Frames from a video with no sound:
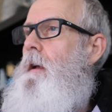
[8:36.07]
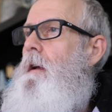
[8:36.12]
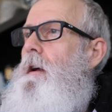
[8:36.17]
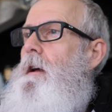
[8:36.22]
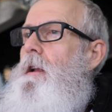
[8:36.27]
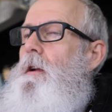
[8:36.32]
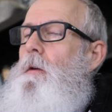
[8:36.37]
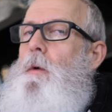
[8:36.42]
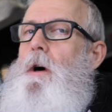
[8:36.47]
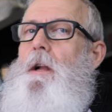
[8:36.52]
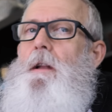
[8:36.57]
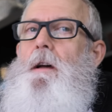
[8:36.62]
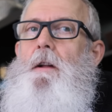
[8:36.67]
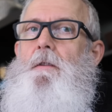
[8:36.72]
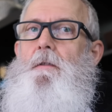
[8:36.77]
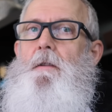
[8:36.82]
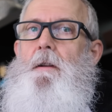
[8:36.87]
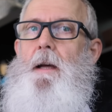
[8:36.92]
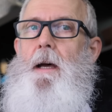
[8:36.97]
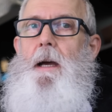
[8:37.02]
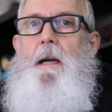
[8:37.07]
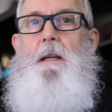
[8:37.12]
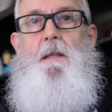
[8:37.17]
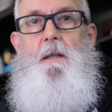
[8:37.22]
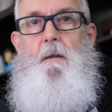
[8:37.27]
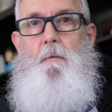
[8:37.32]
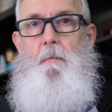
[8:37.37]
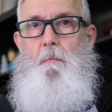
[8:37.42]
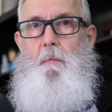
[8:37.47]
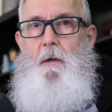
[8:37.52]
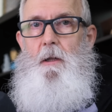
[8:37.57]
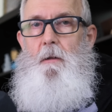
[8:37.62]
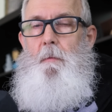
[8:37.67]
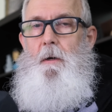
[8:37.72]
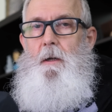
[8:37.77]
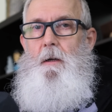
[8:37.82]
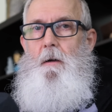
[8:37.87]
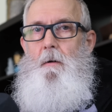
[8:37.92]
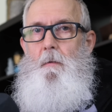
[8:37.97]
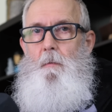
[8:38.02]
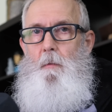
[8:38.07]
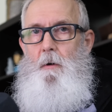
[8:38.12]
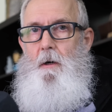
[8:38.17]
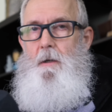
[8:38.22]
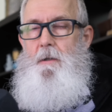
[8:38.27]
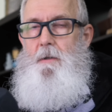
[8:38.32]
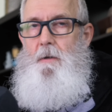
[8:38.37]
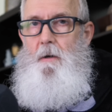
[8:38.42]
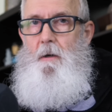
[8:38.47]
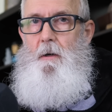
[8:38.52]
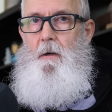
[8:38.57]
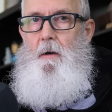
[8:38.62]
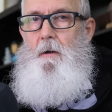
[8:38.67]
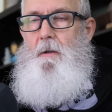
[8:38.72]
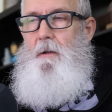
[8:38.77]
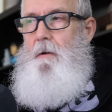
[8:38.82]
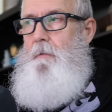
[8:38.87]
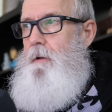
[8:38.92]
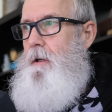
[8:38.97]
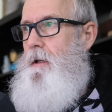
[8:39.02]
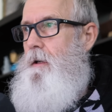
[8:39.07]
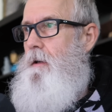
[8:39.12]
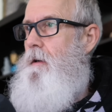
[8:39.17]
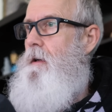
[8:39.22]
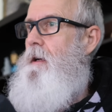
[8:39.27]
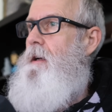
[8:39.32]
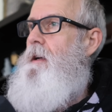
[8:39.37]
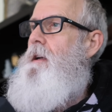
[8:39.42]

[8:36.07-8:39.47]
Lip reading: and a 180mm wide tyre on the rear.